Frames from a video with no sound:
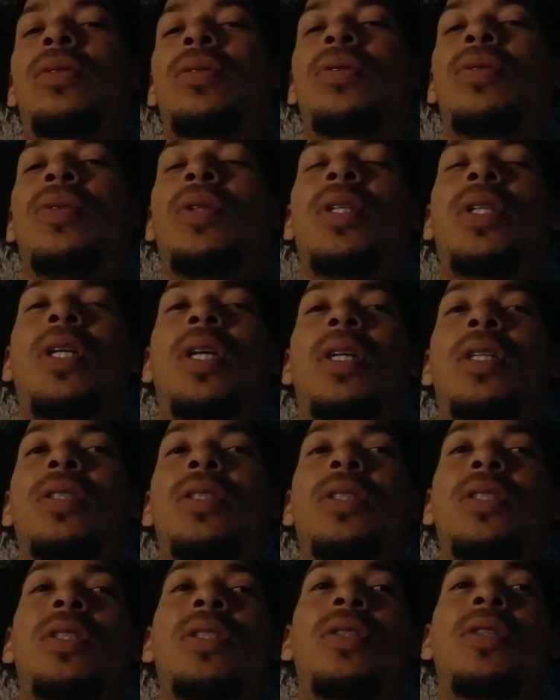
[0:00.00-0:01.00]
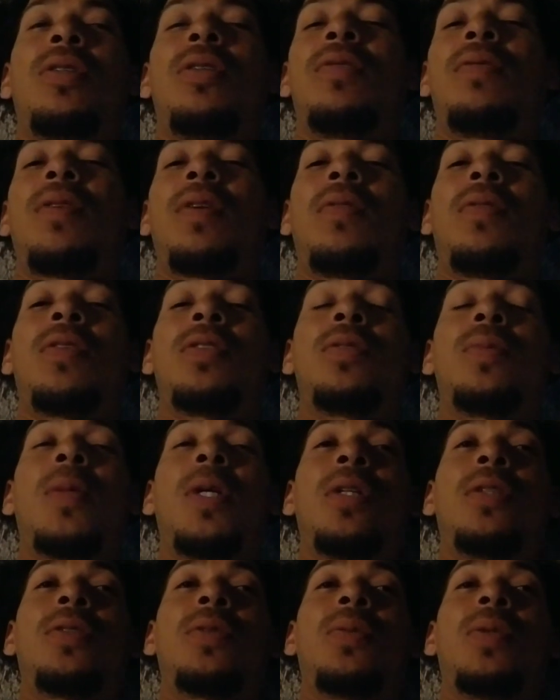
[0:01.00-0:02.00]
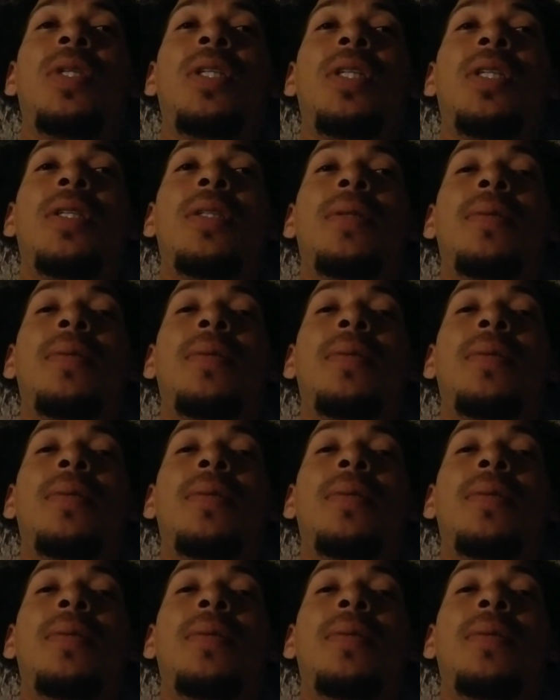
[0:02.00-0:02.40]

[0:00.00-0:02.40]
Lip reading: 3,000, 3,500 miles a week.